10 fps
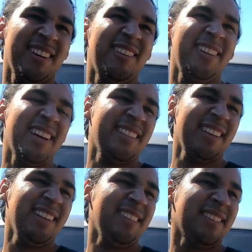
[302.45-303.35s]
oh yeah, they
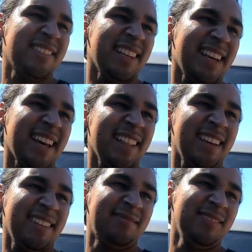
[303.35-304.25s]
clean this like at
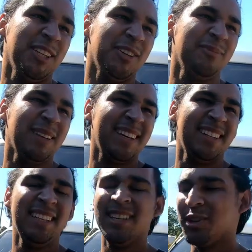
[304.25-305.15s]
like a, you know, like a
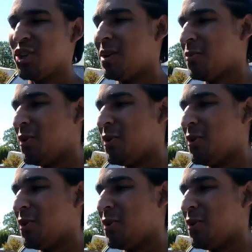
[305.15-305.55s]
detail shop.